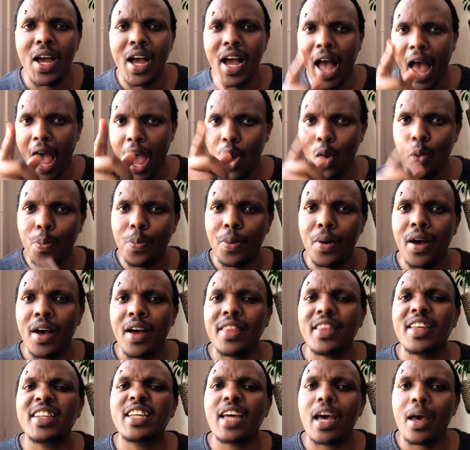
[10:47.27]
I hope
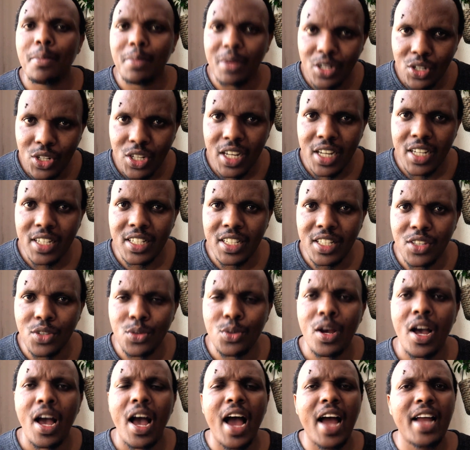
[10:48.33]
that I am educating you.
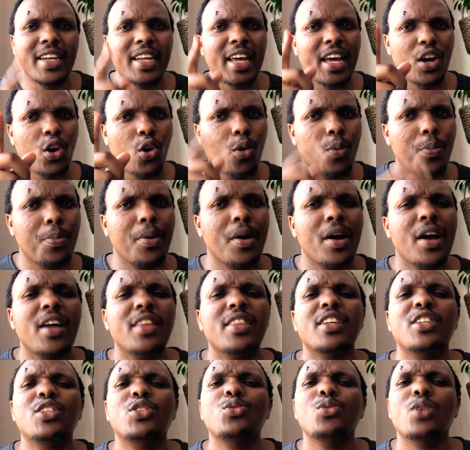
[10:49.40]
And I hope
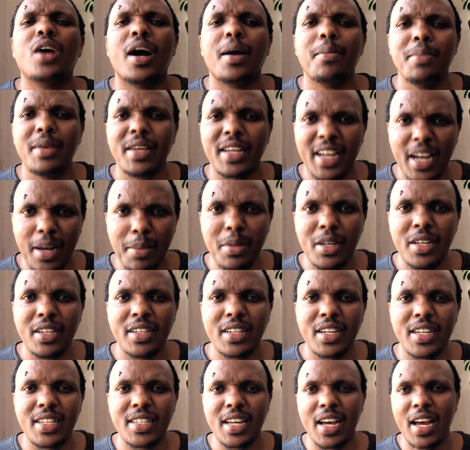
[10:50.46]
that you are becoming
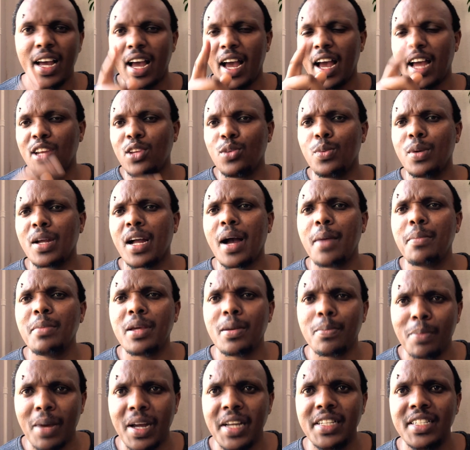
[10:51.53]
greater and you're becoming
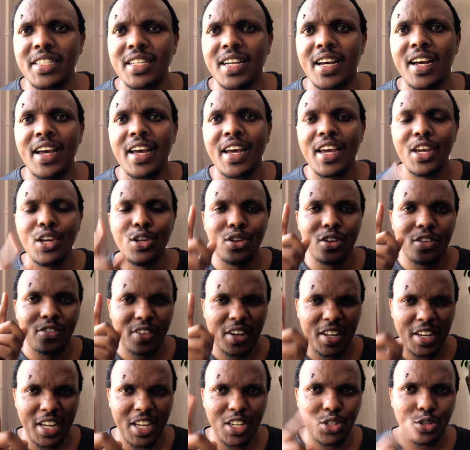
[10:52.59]
mightier in your
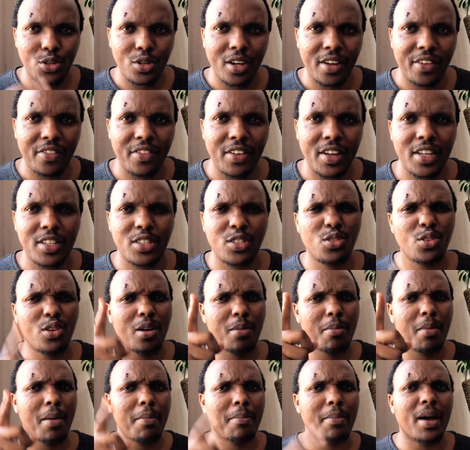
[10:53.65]
financial affairs. So
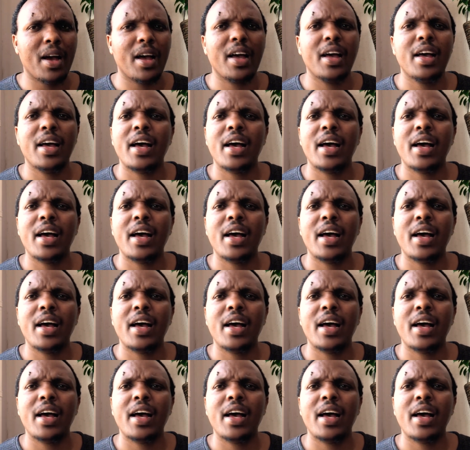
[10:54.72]
remember,